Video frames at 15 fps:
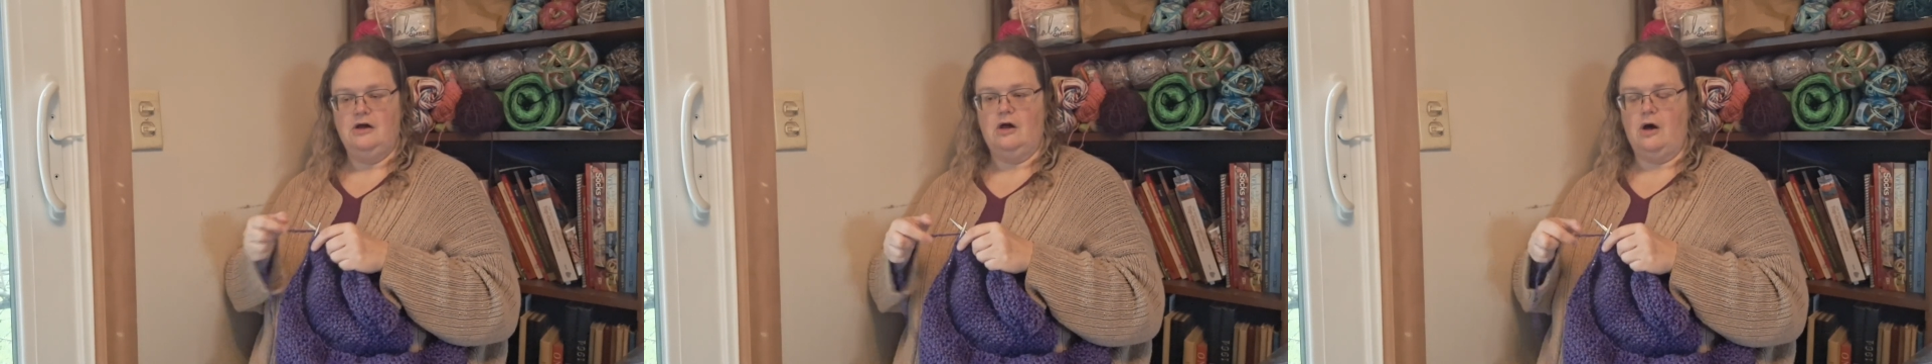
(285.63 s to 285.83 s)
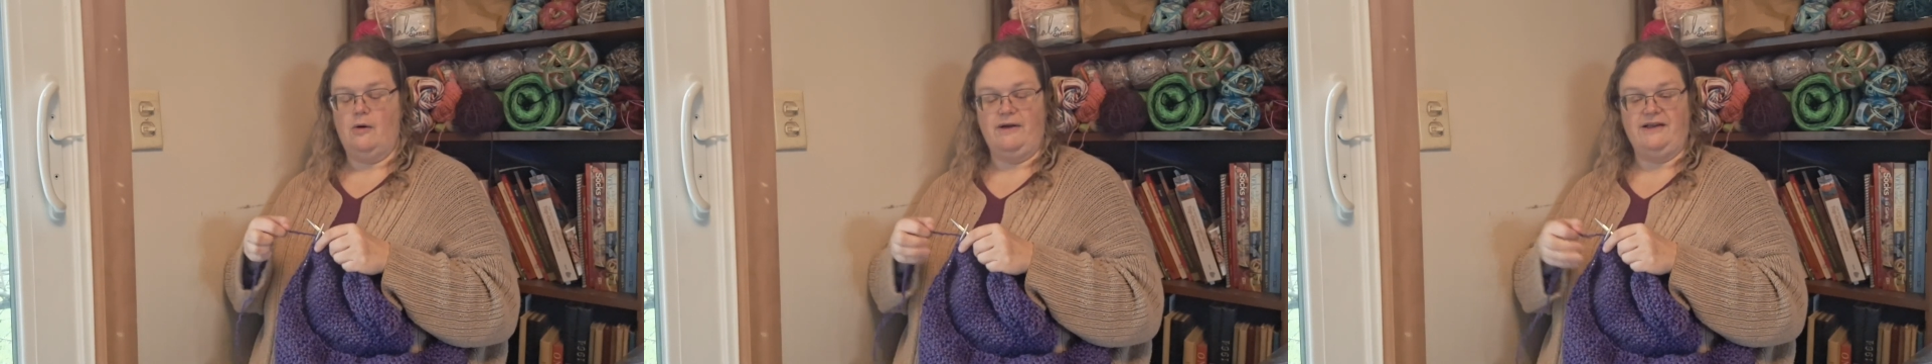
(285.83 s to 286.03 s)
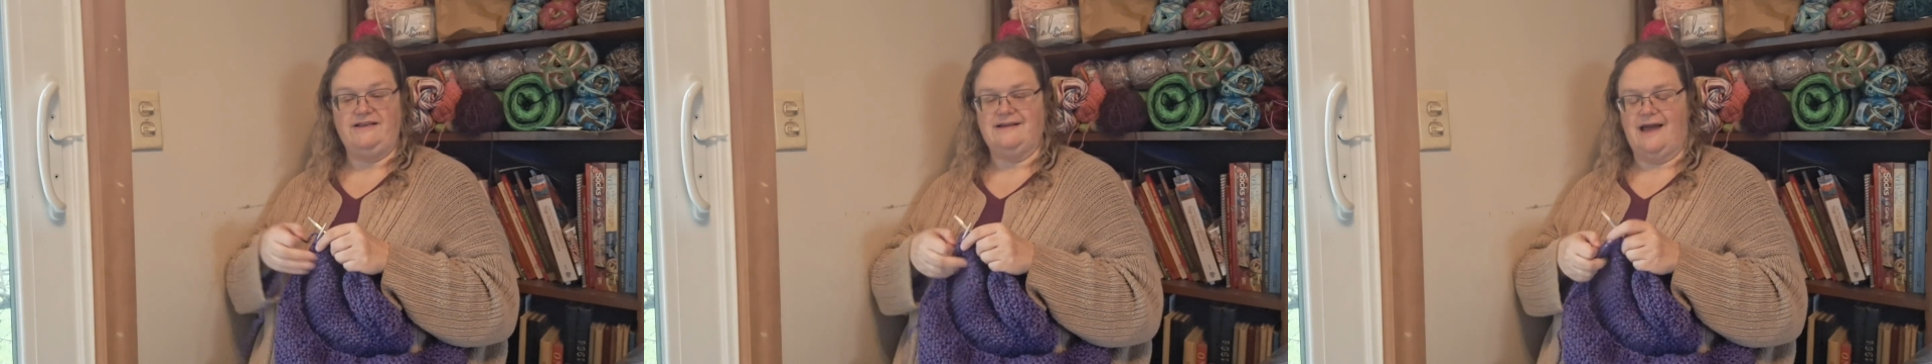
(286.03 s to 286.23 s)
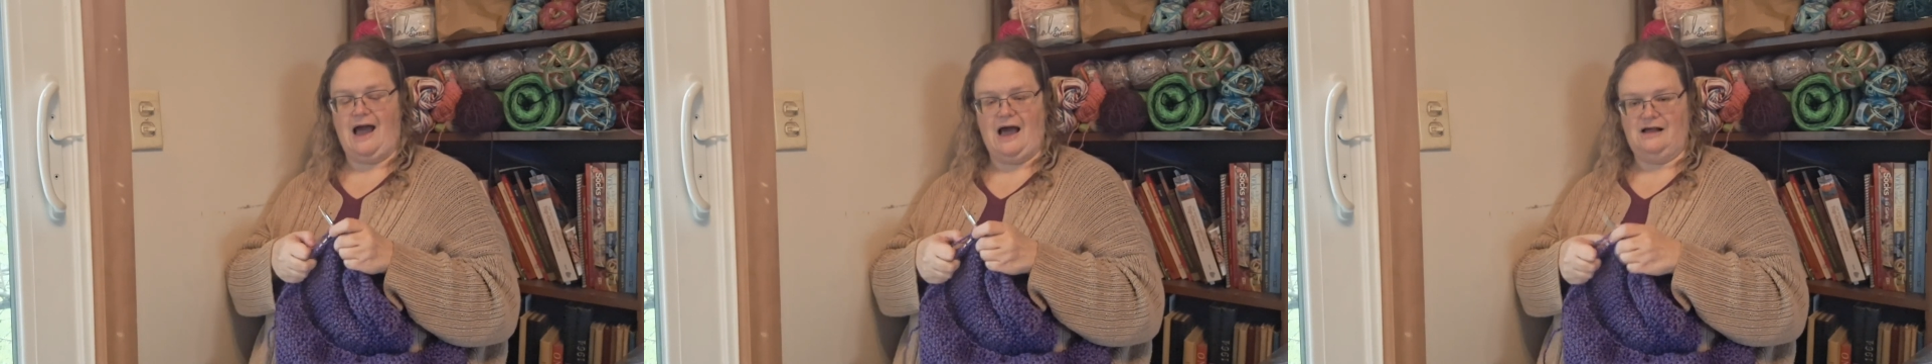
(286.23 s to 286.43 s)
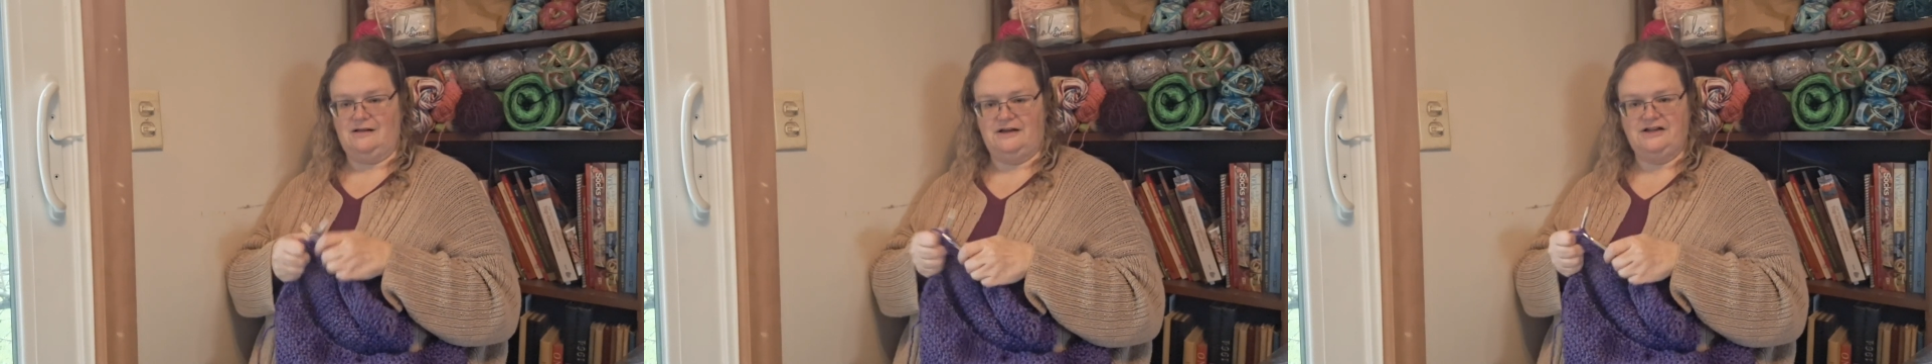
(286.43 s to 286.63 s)
going to
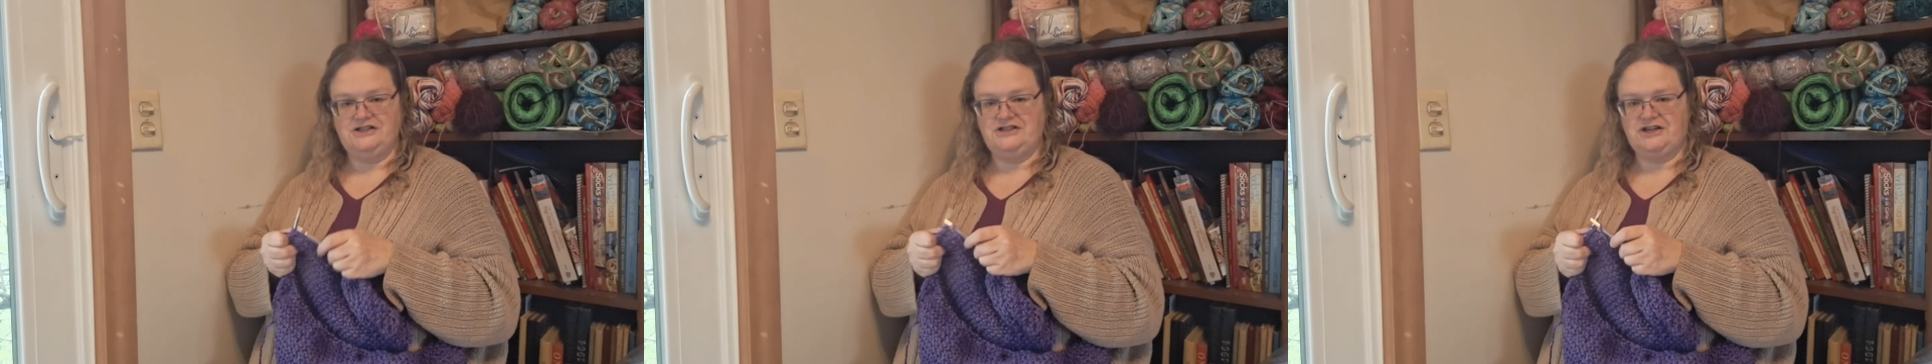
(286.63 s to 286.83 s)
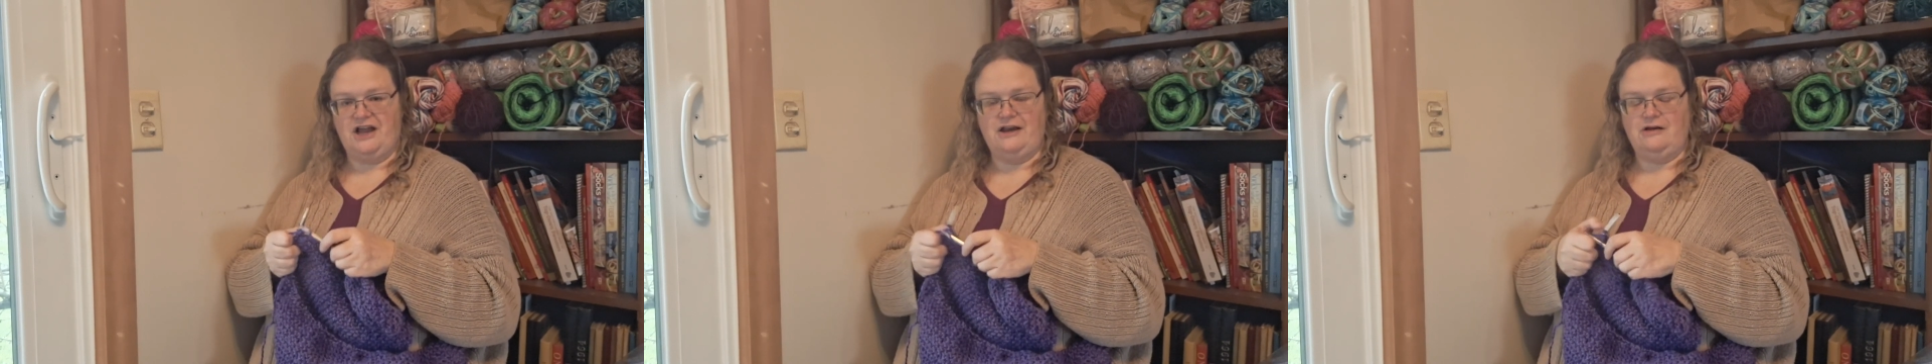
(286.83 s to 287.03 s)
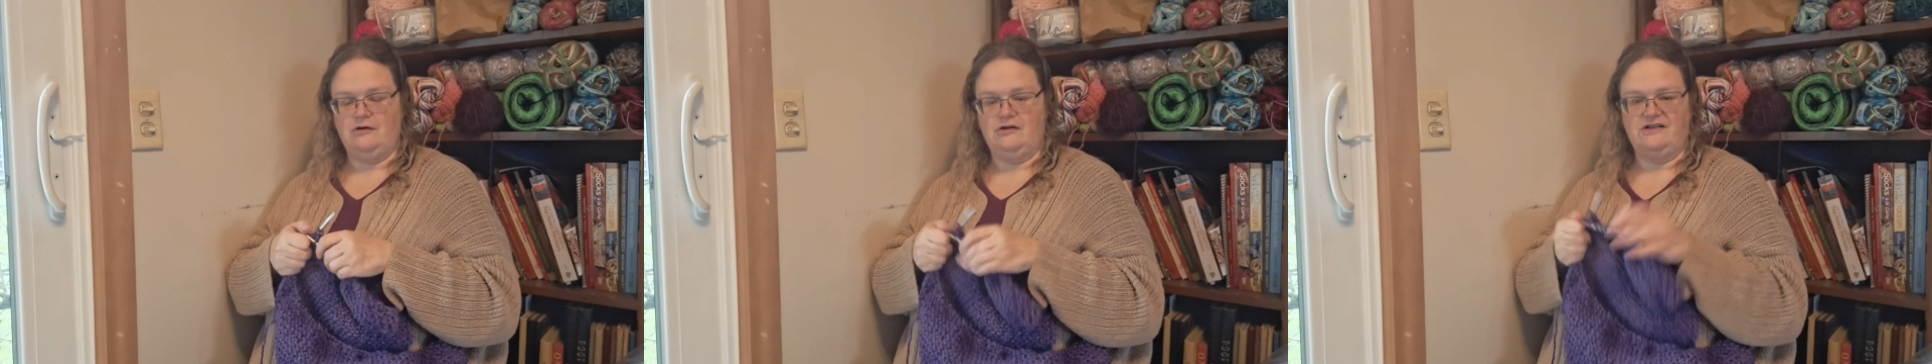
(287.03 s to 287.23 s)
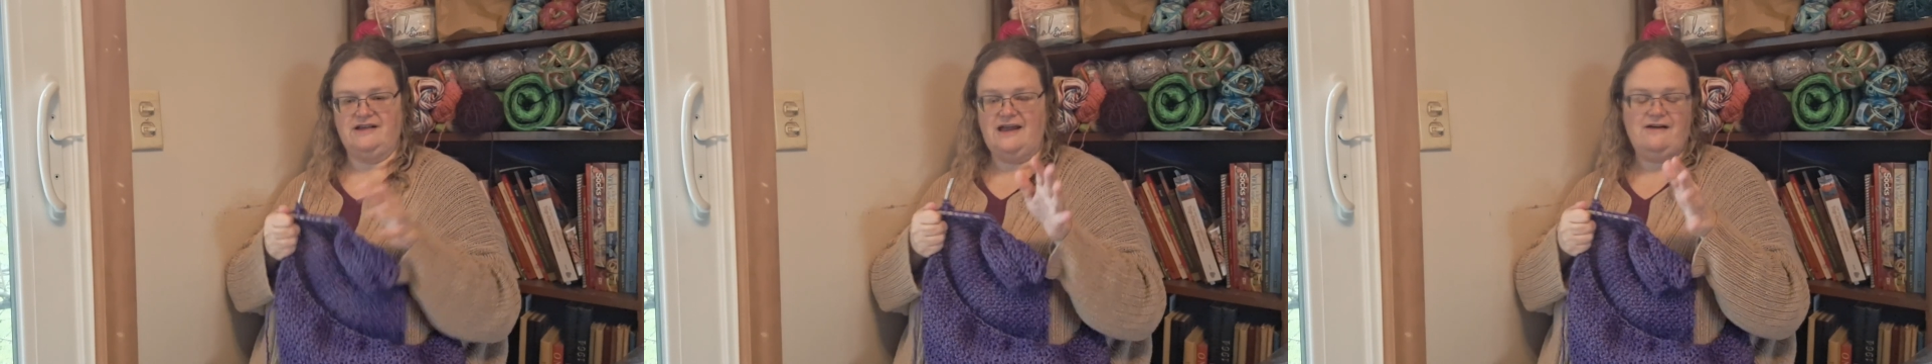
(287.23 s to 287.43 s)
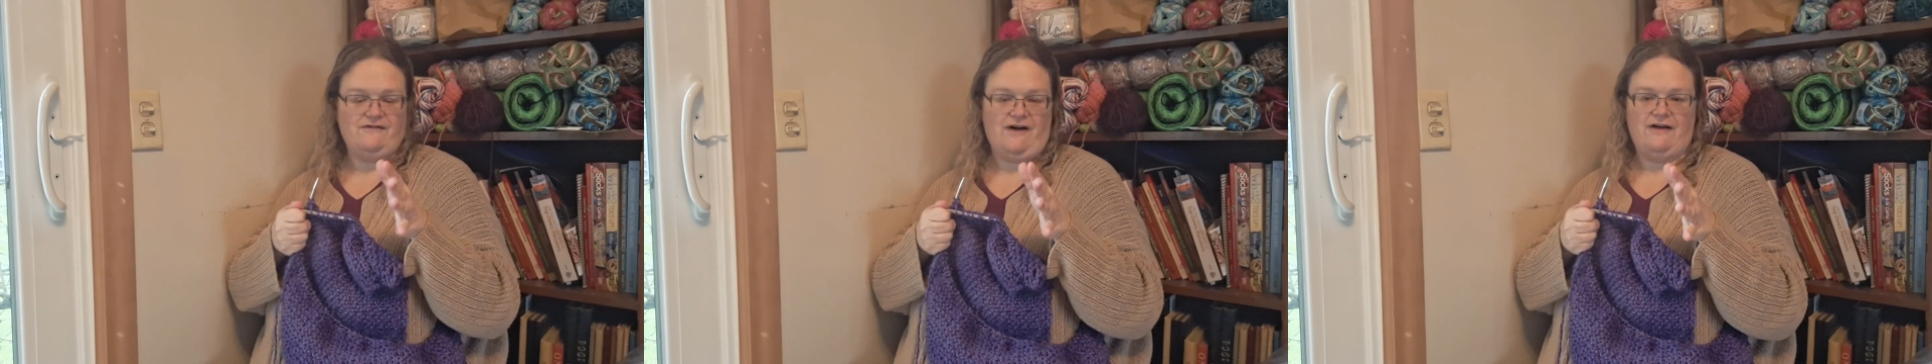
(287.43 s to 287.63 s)
college, and you could
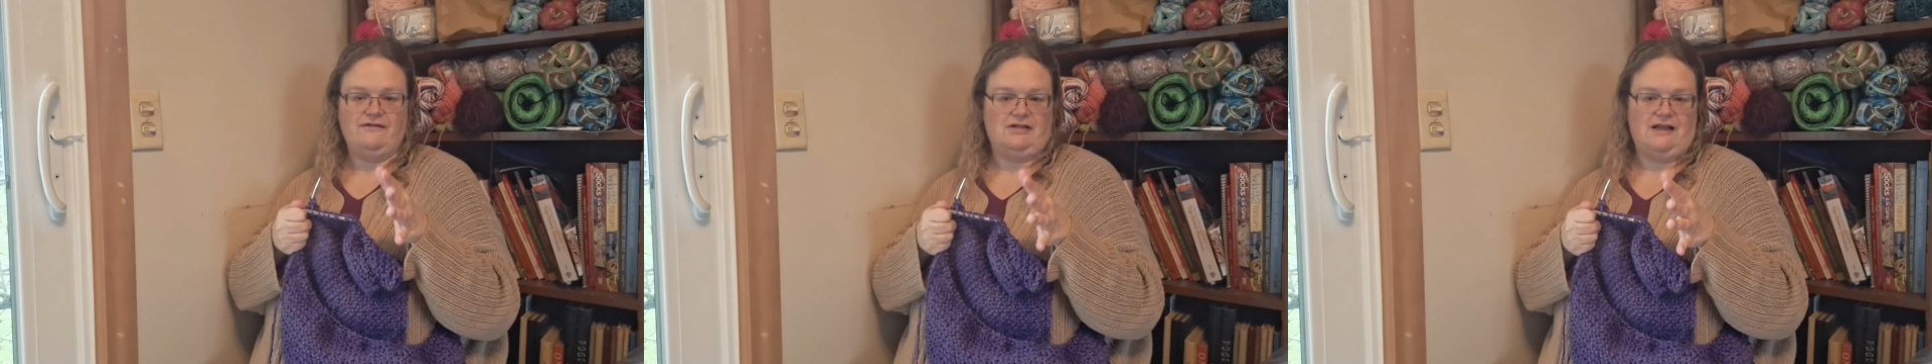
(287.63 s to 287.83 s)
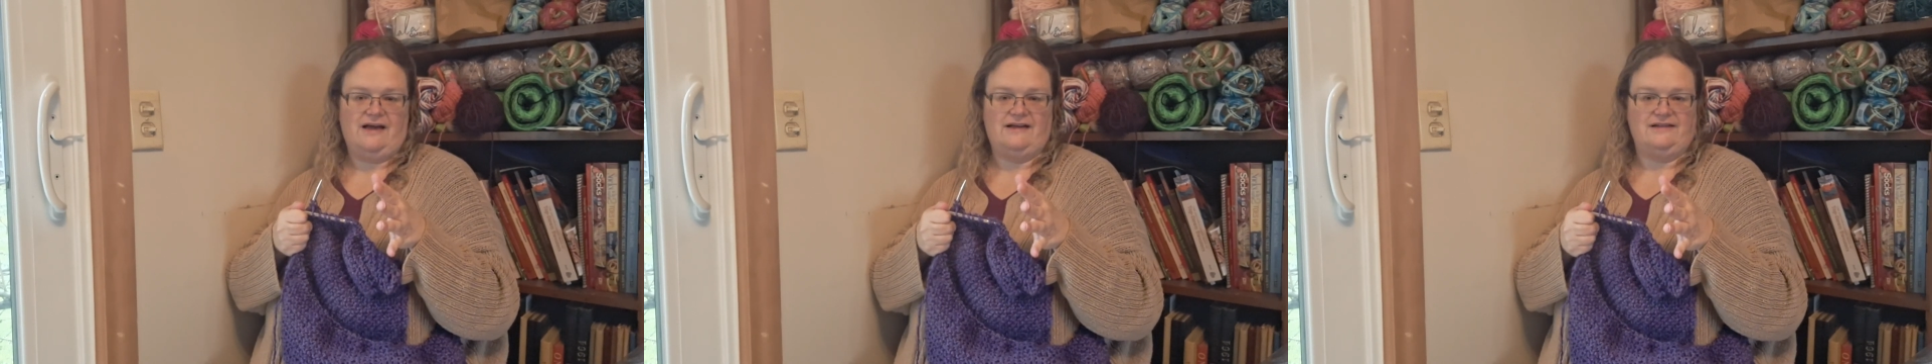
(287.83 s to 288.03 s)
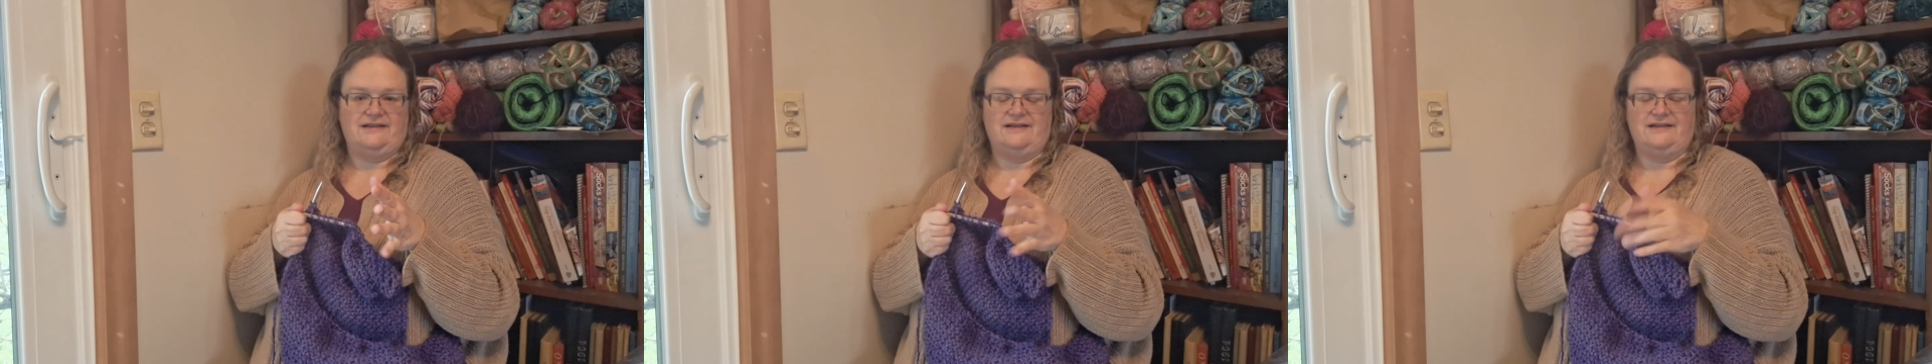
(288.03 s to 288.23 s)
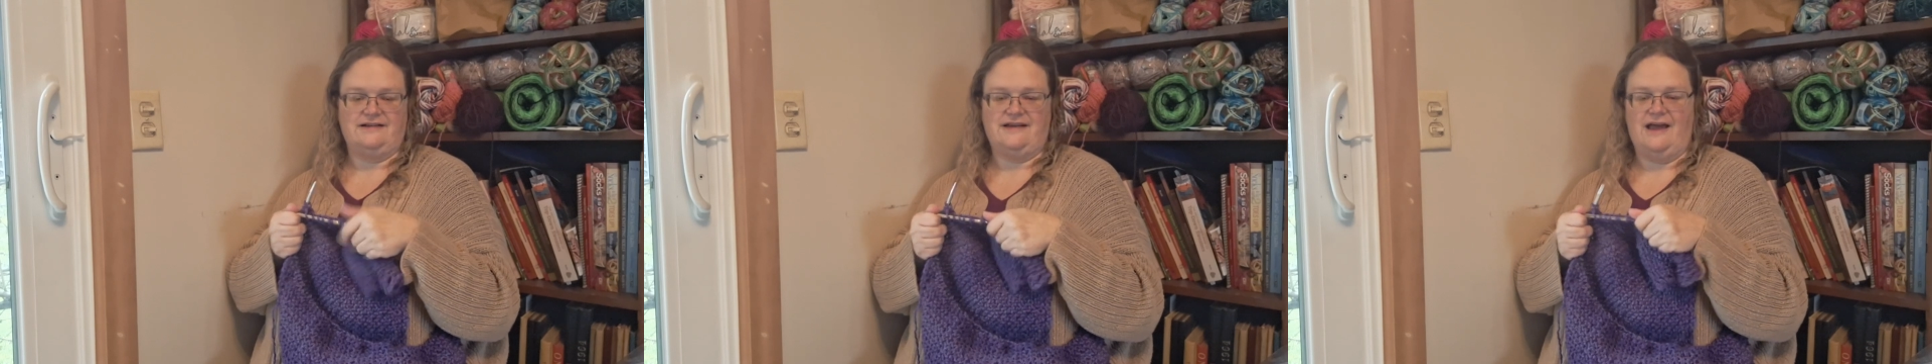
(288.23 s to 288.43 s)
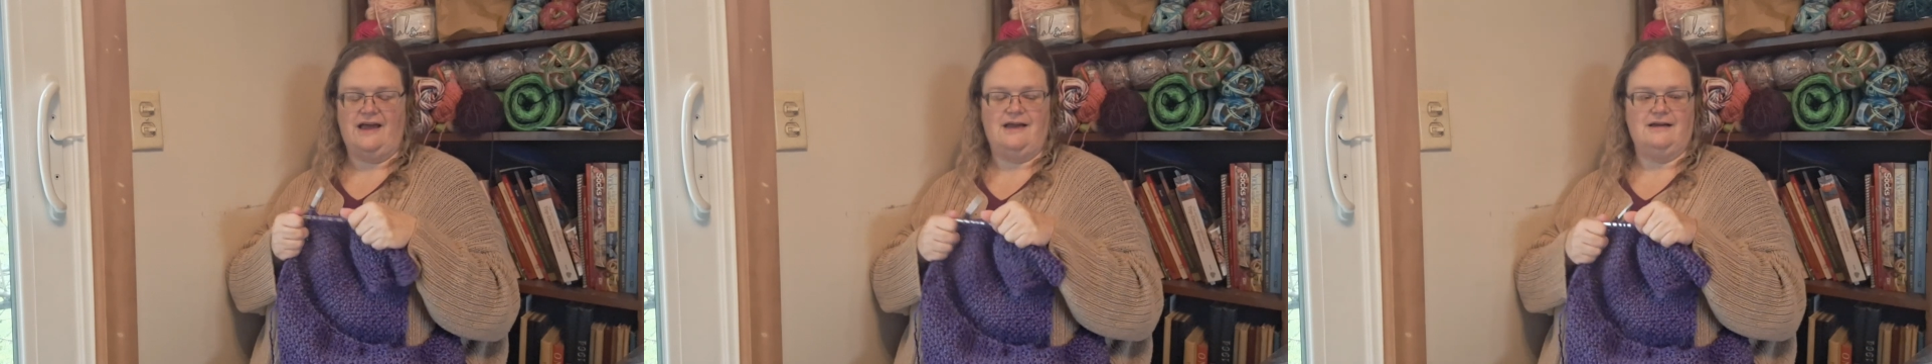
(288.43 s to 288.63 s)
take 5 classes a day